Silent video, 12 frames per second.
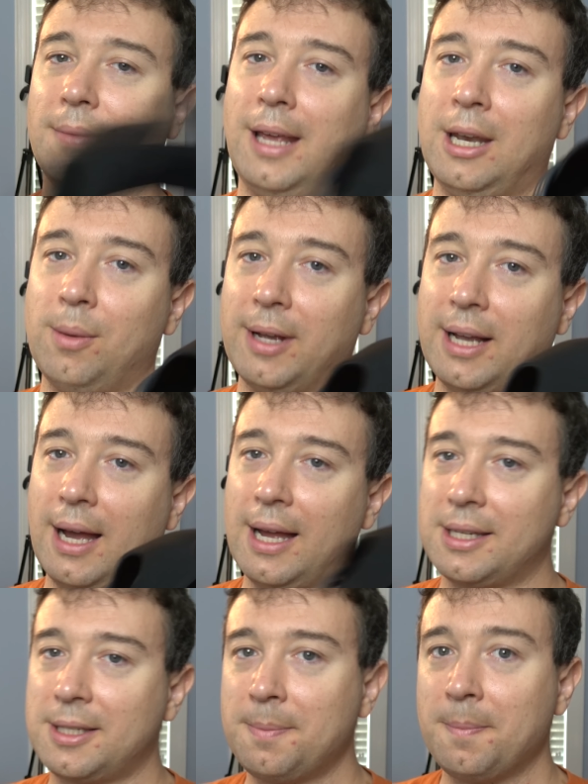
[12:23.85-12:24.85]
Anyway,
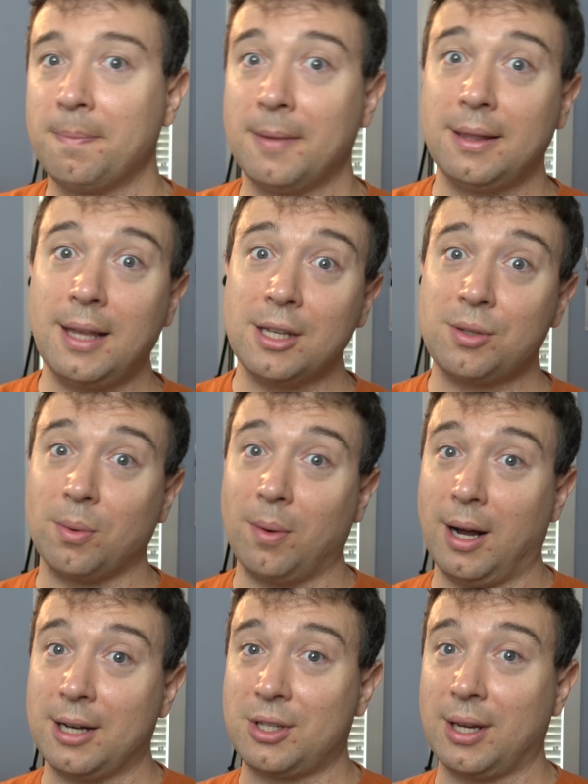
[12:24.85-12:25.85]
guys, thanks for
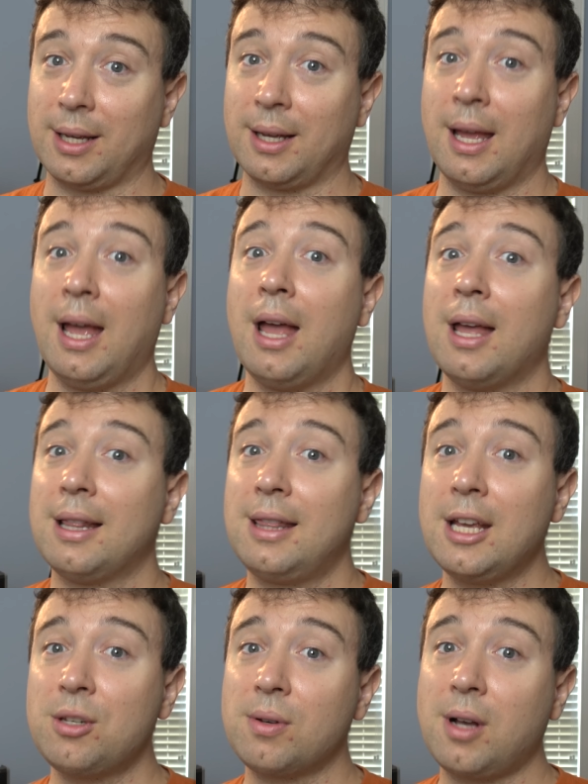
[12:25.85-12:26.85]
watching.
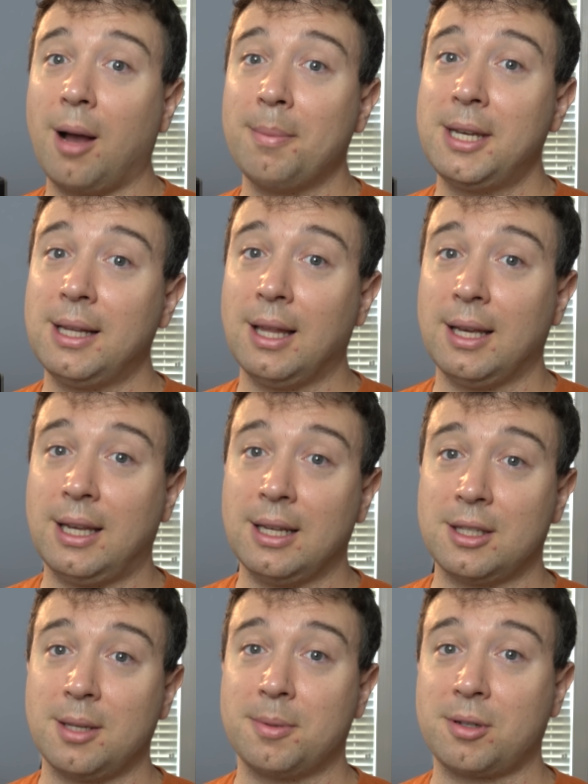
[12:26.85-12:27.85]
Thanks for commenting, liking,
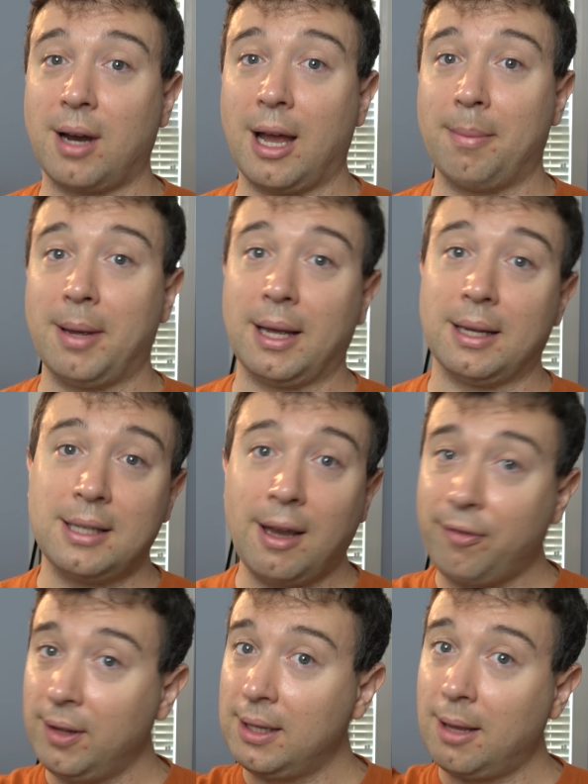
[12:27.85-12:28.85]
and subscribing.
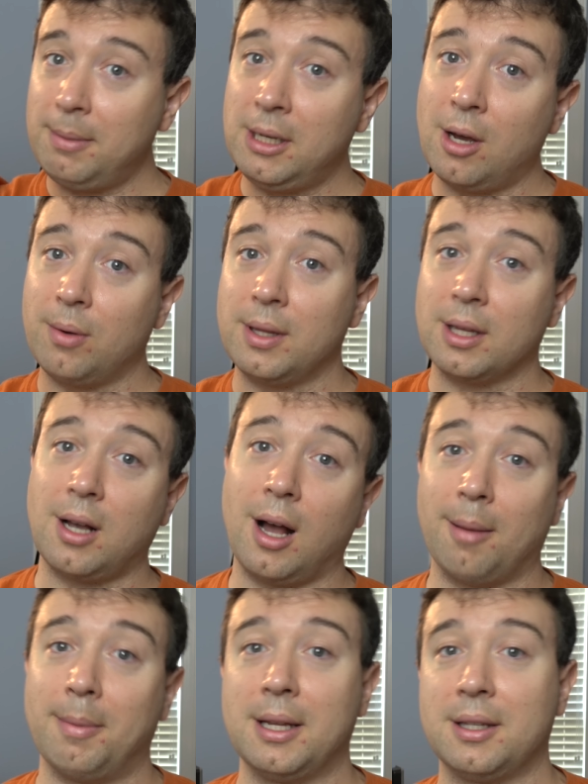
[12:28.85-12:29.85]
Definitely let me know in the
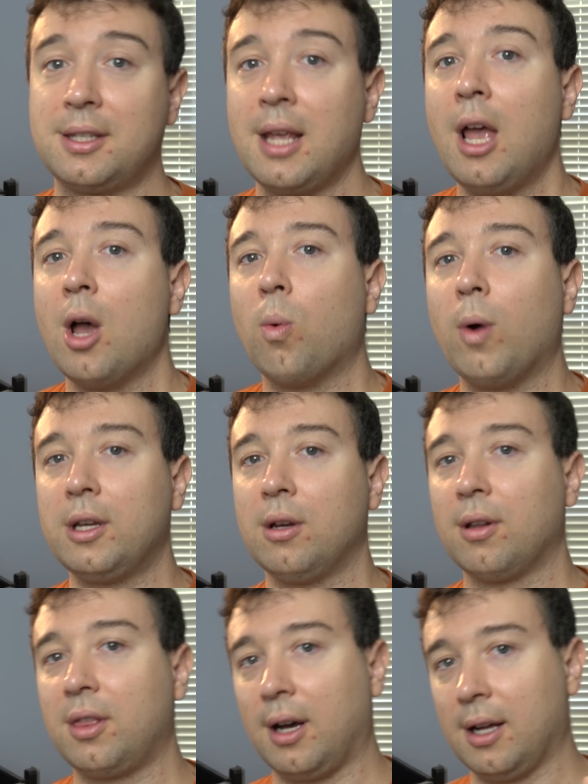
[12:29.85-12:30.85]
comments what
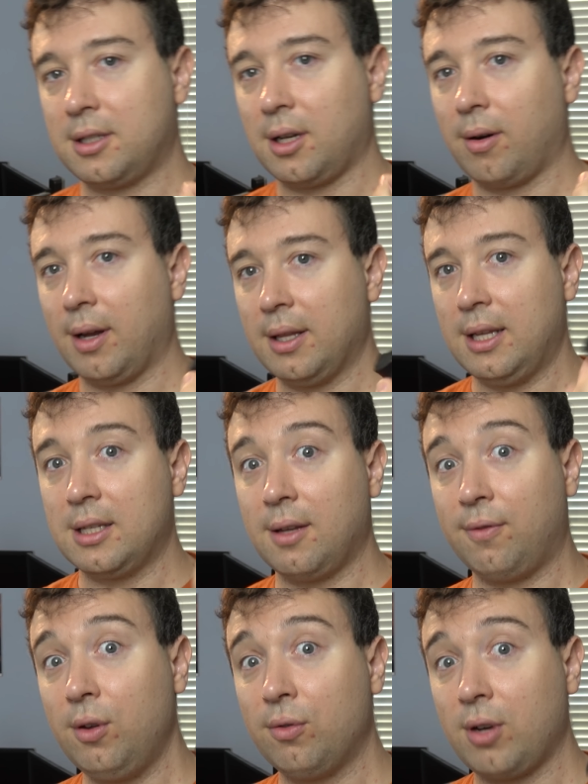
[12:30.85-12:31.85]
your thoughts are on these,
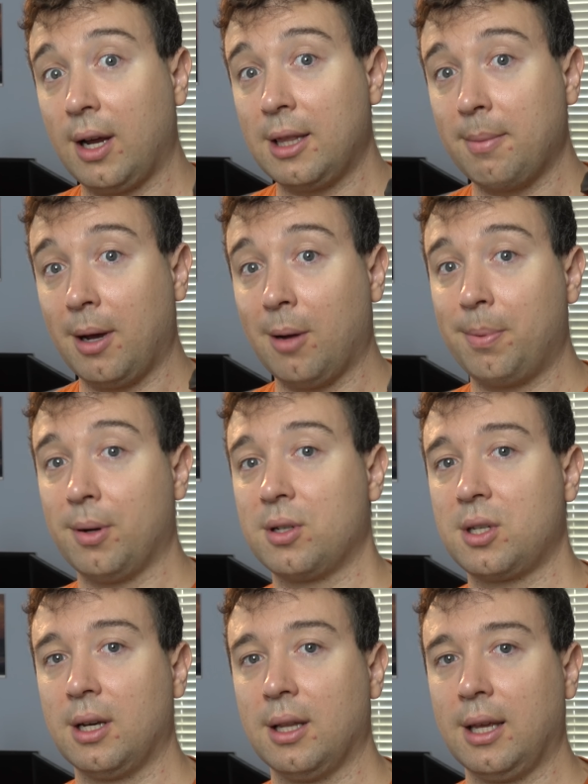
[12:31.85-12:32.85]
if you've tried them out
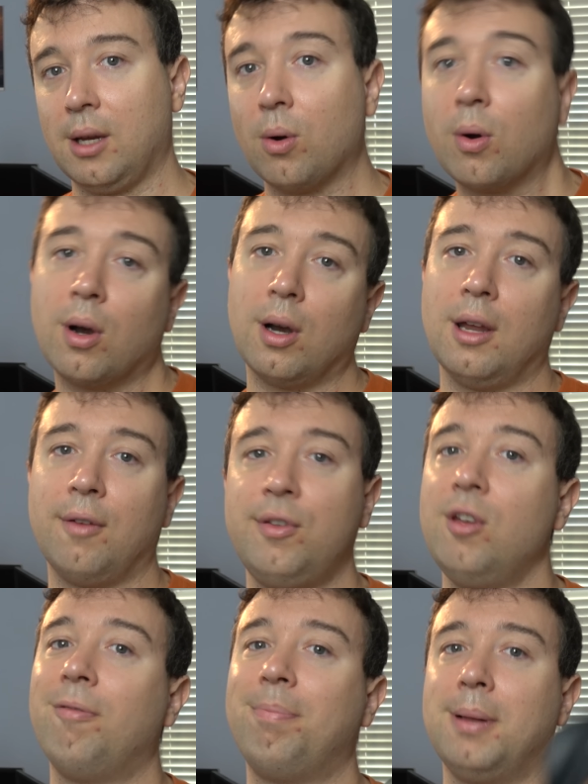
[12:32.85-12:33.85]
personally, or if
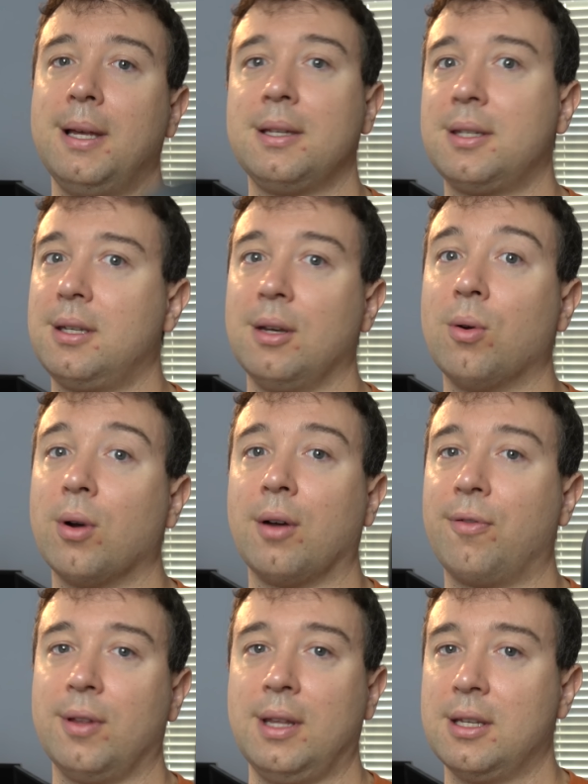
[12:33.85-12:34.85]
you've placed an
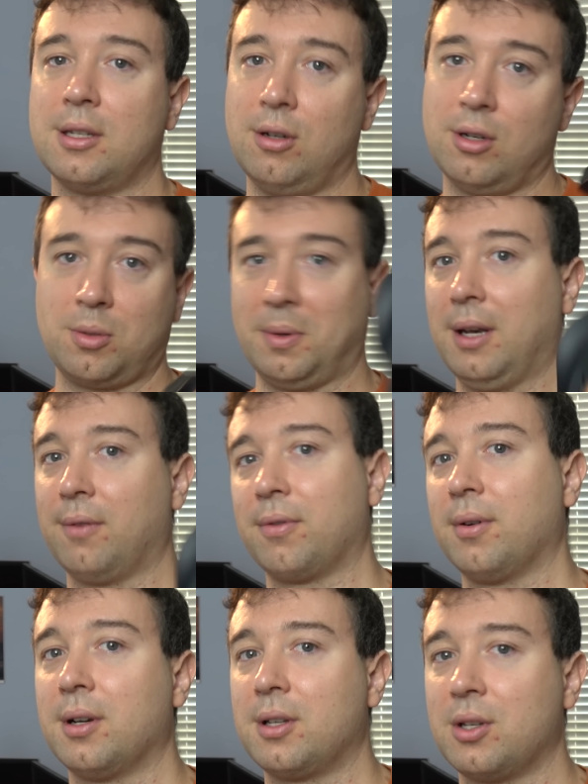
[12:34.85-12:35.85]
order for these and you're just waiting
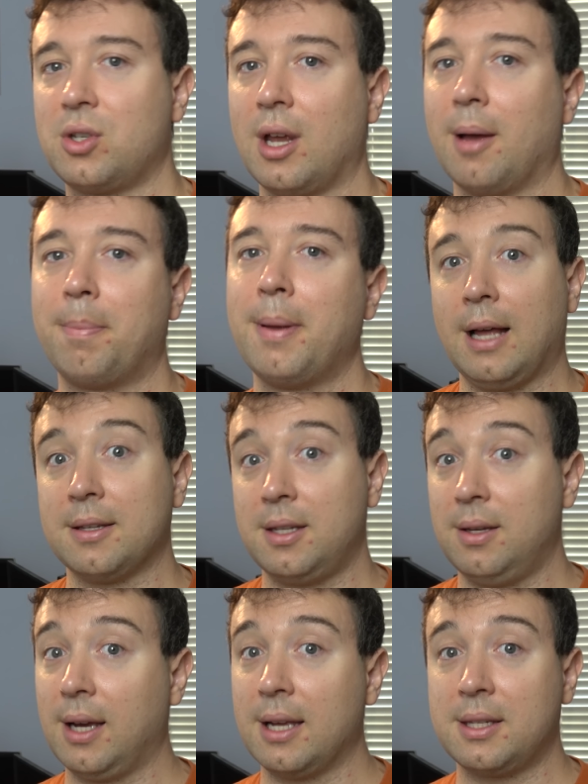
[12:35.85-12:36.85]
for it to ship. I'll
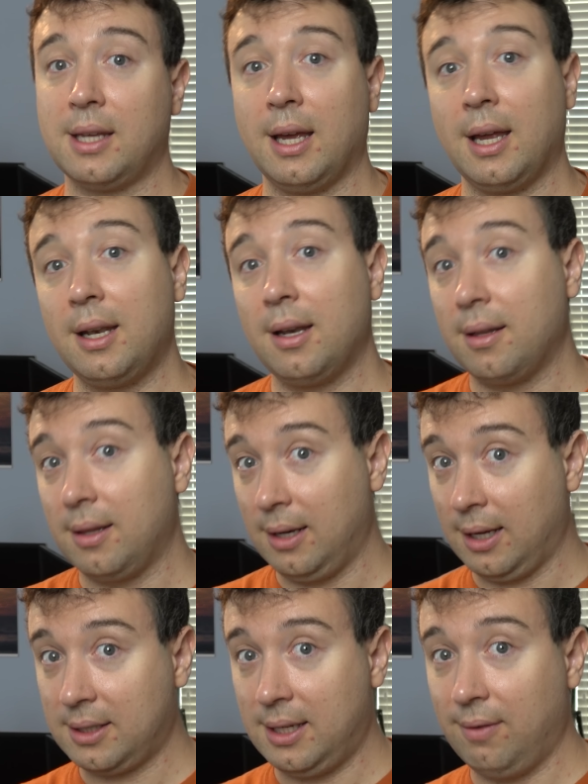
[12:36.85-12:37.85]
see you guys again
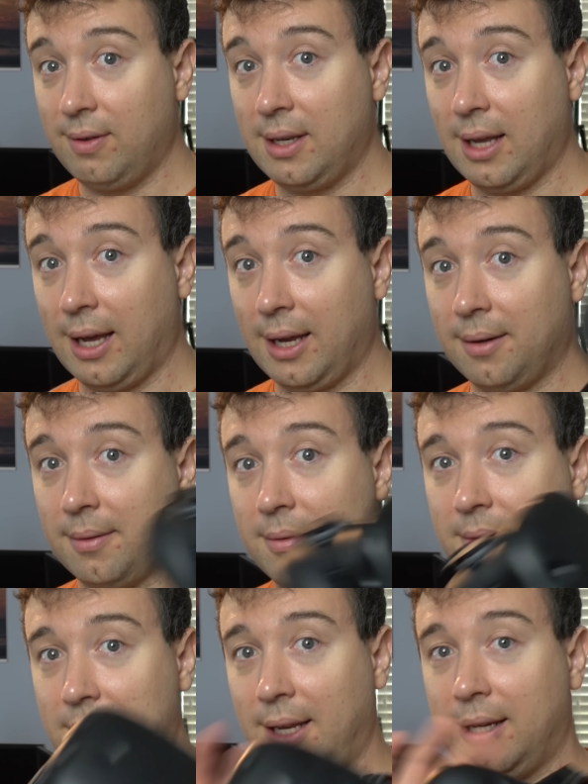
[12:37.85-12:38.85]
next even day.
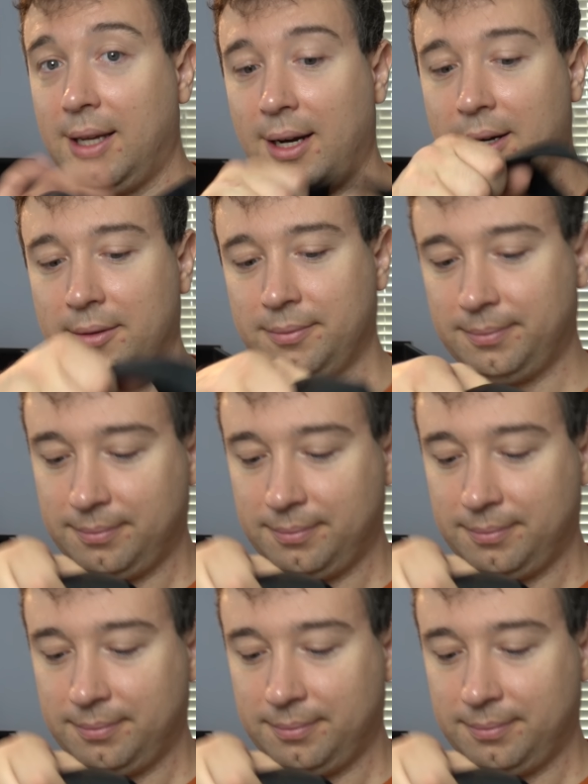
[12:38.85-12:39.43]
Take care.